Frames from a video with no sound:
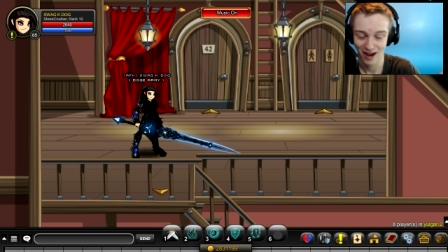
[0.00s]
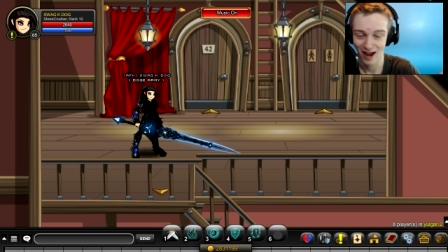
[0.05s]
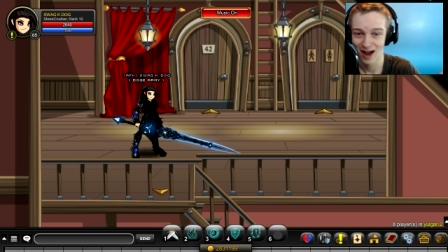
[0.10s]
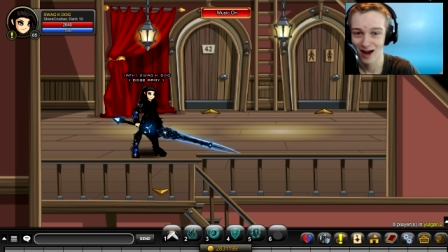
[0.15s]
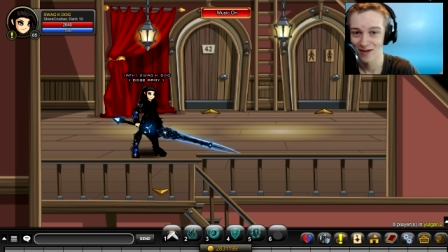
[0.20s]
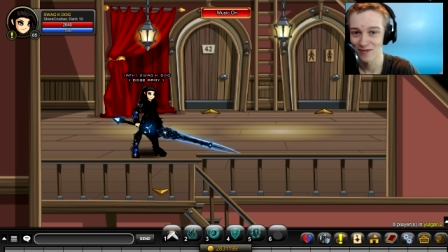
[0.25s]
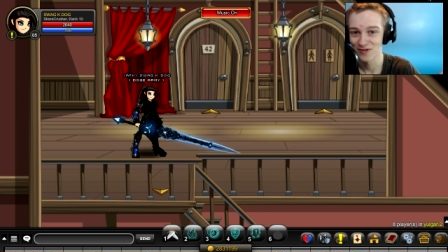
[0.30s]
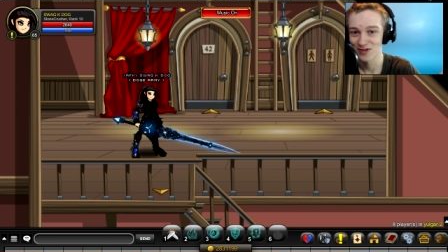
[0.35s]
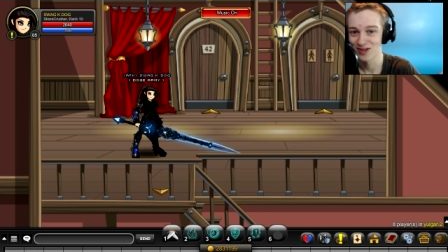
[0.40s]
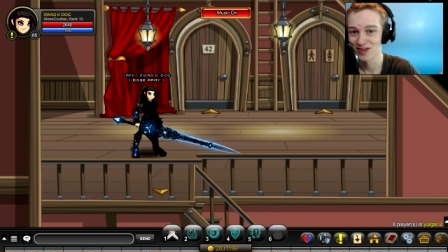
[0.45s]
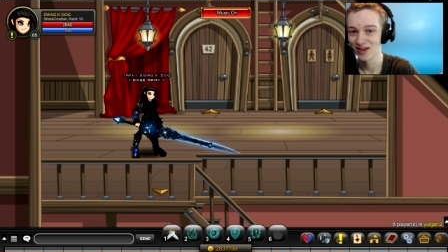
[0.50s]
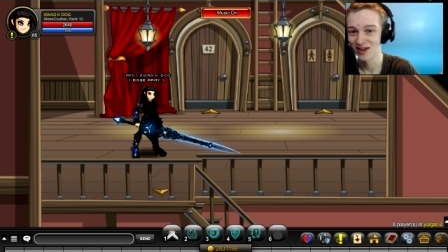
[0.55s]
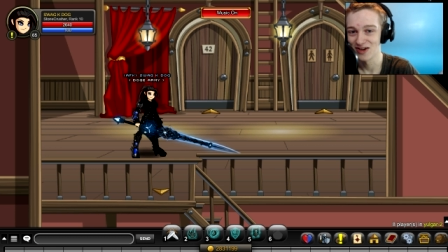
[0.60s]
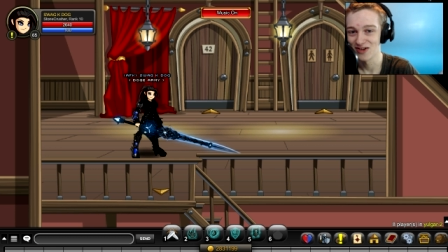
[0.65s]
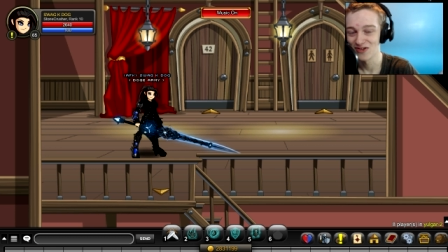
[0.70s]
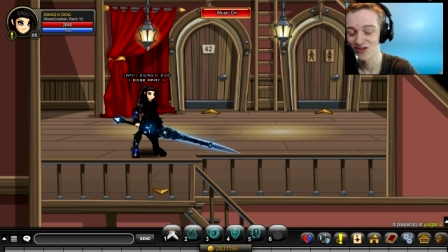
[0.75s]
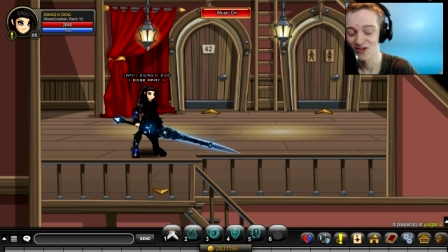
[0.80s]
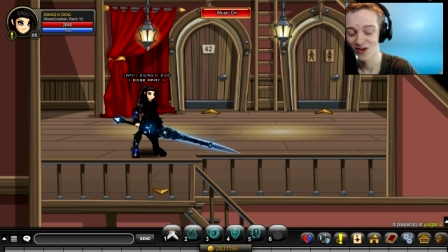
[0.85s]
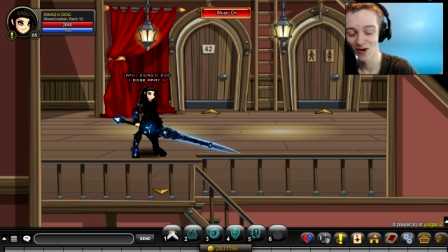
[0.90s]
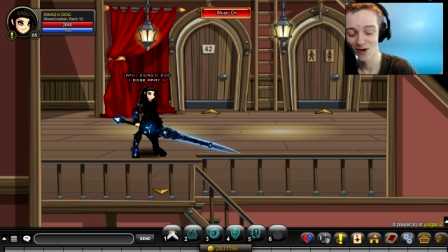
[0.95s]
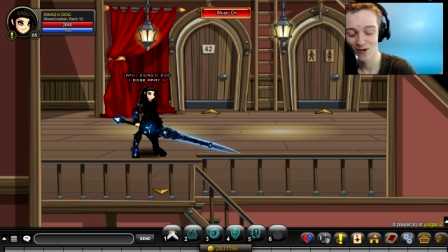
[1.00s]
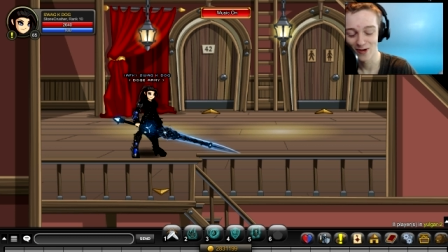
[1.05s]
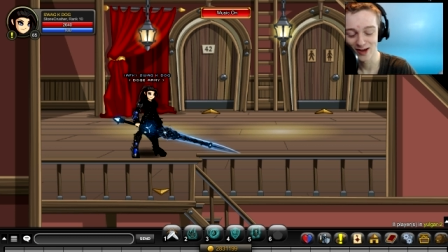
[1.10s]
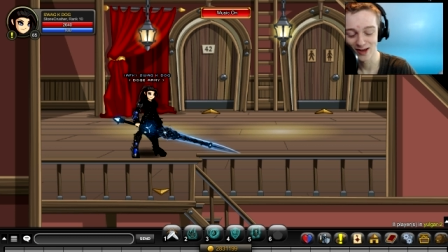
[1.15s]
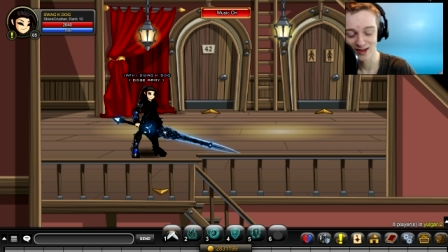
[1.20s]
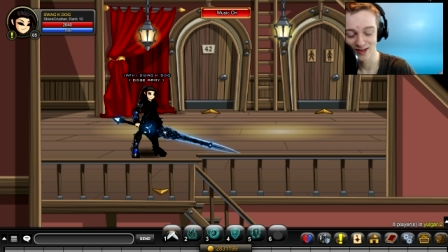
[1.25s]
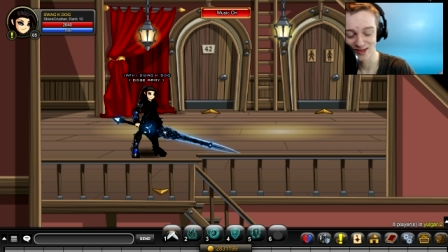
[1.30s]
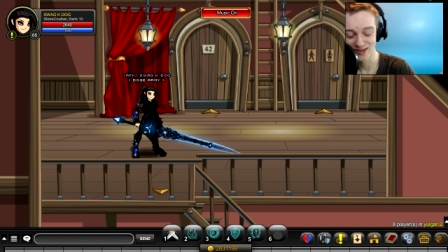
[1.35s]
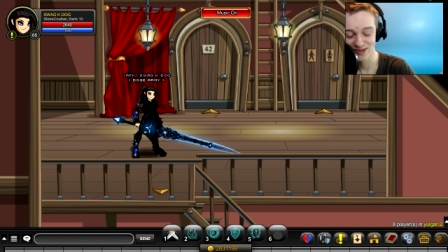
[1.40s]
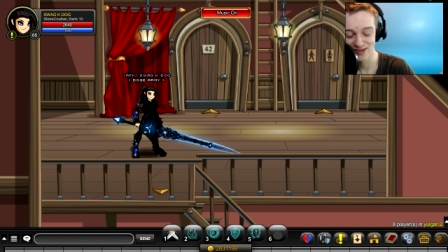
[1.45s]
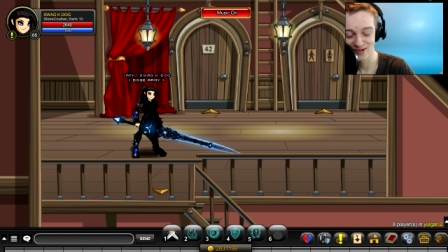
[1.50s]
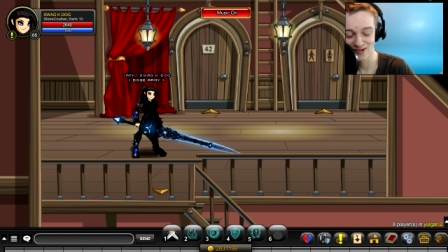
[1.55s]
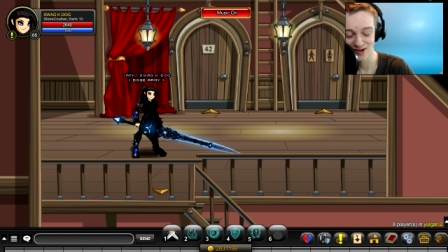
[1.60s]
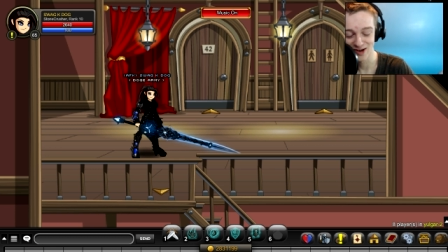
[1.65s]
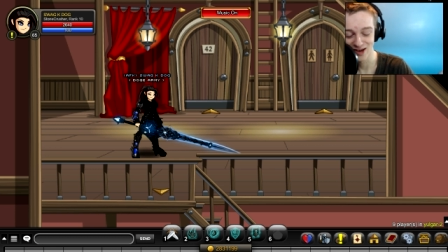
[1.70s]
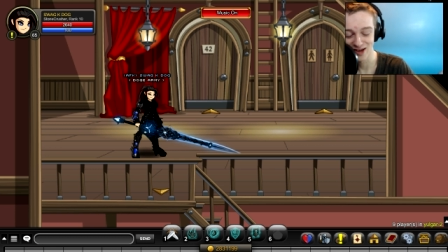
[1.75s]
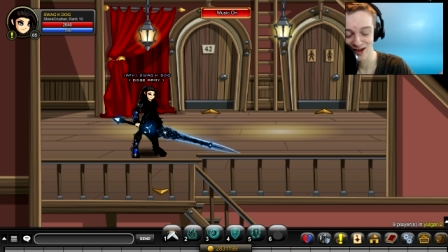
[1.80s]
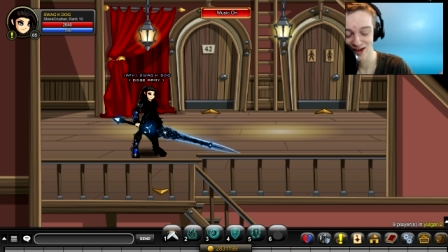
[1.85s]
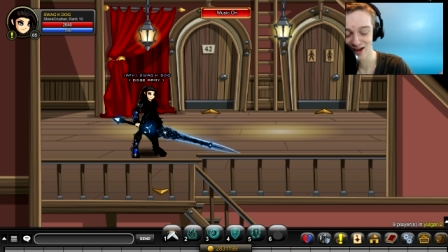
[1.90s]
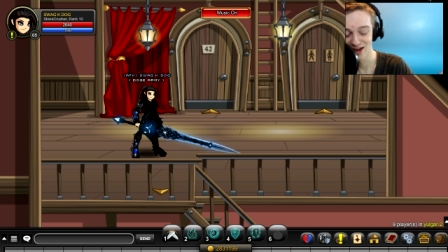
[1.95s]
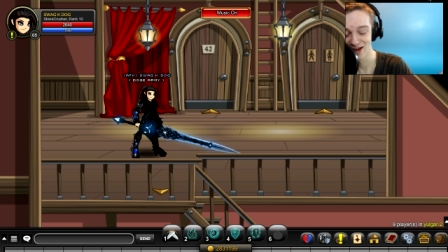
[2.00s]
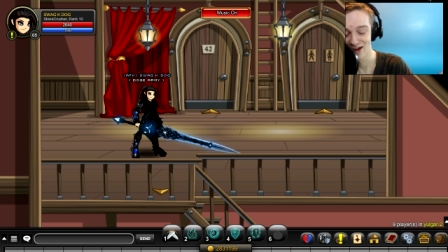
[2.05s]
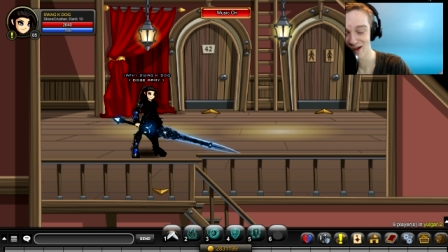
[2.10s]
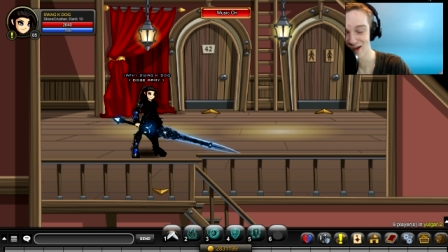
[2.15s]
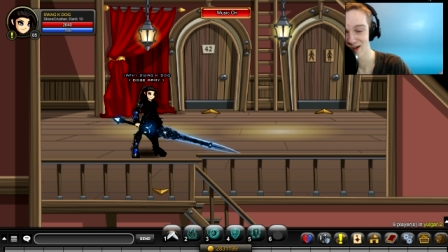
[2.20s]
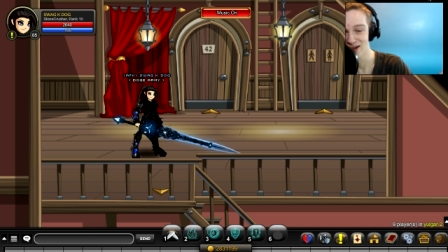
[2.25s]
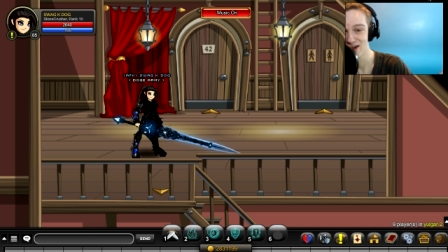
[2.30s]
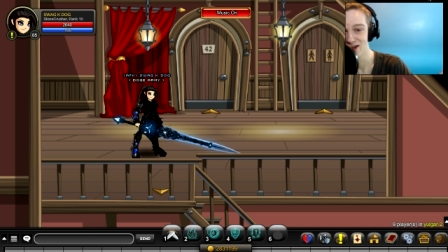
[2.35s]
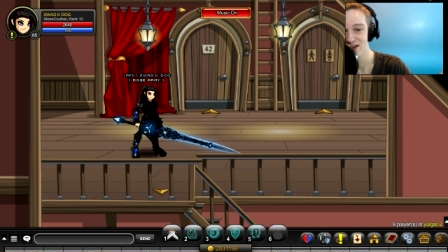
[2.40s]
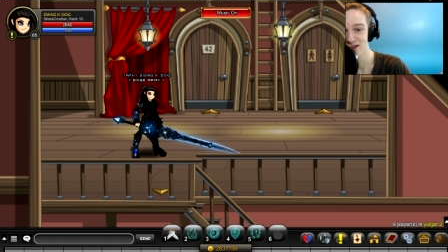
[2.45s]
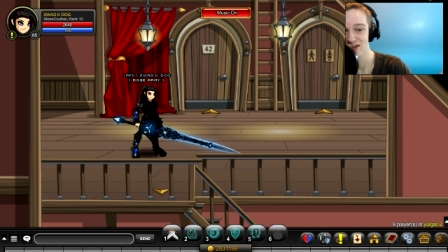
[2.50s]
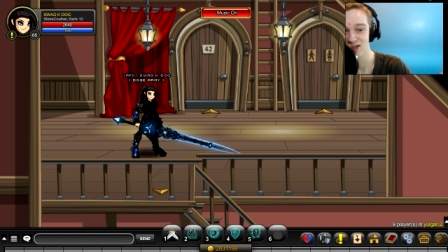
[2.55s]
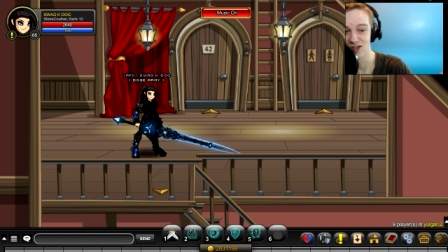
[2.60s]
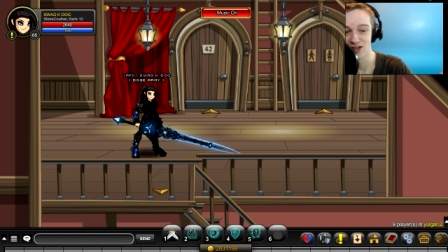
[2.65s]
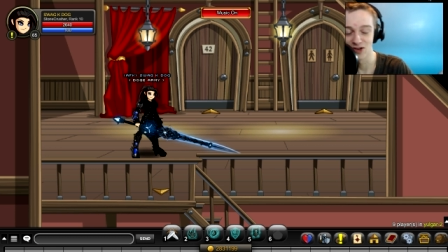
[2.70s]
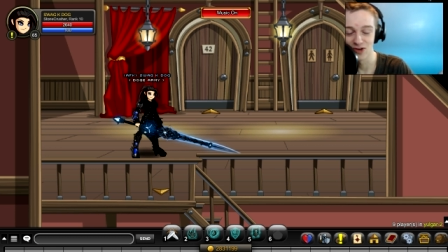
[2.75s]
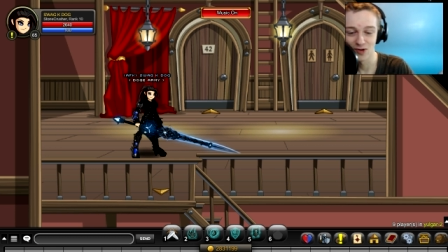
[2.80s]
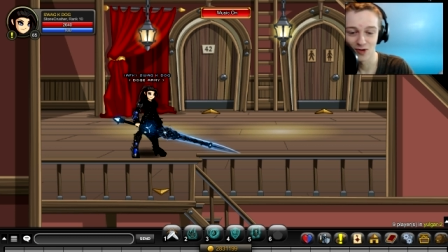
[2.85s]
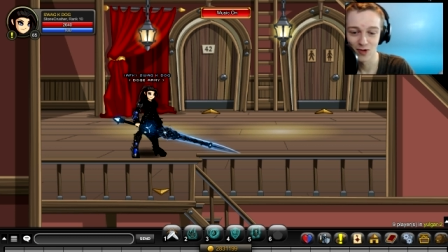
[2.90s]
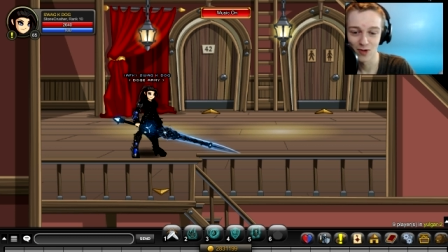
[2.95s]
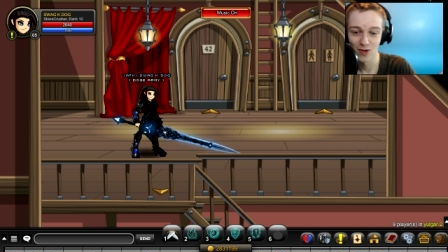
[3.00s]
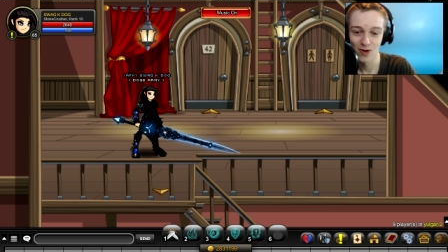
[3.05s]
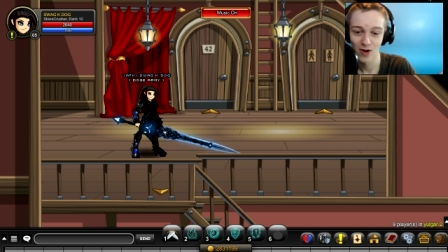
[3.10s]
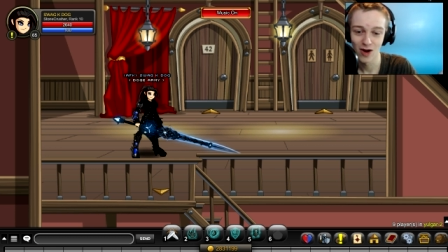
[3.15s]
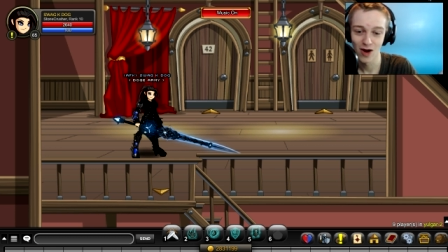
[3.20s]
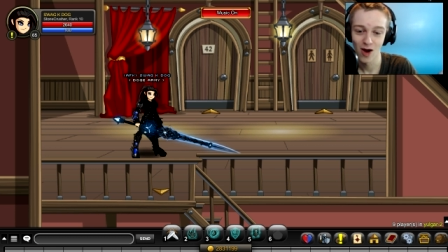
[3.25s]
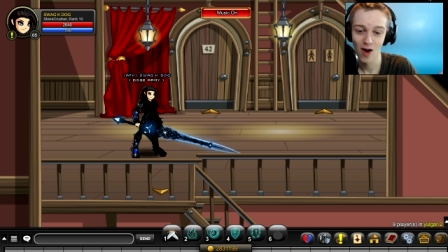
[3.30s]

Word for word: after the intro in three, two,